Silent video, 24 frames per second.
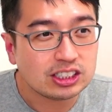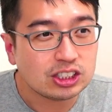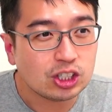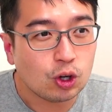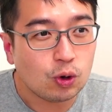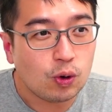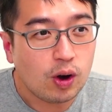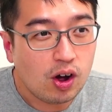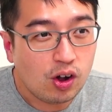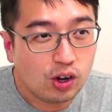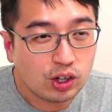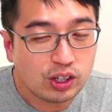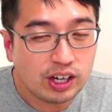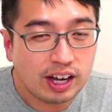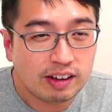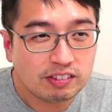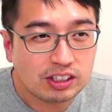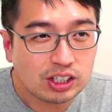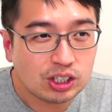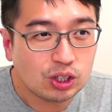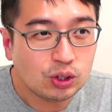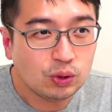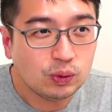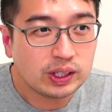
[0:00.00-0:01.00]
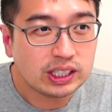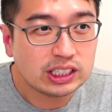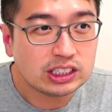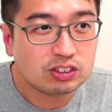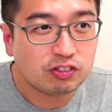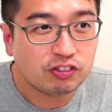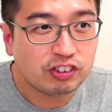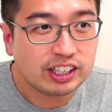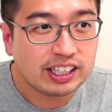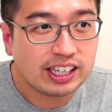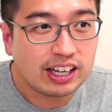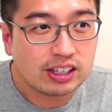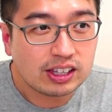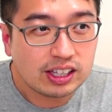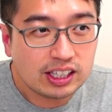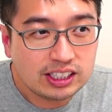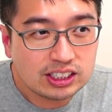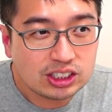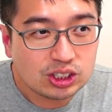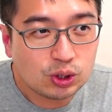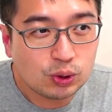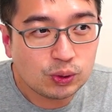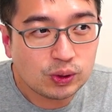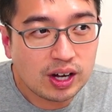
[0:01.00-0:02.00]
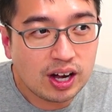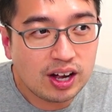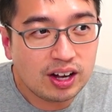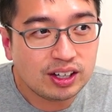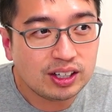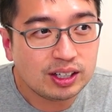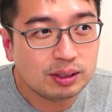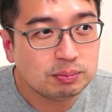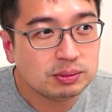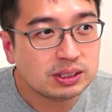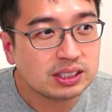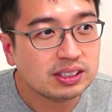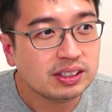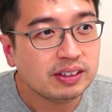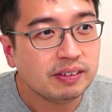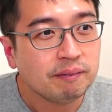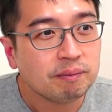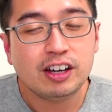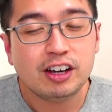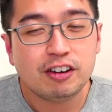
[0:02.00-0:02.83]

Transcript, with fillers: So all you have to do is fill out these two columns